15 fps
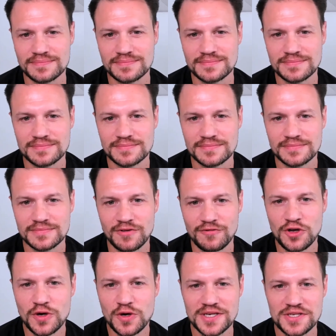a
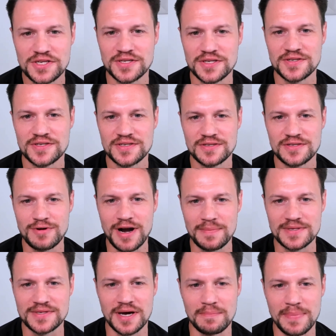few questions to wrap
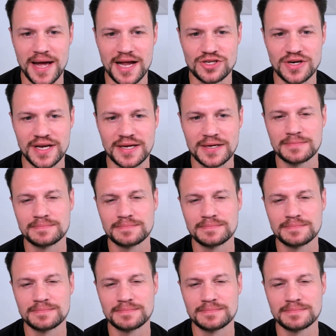this up patrick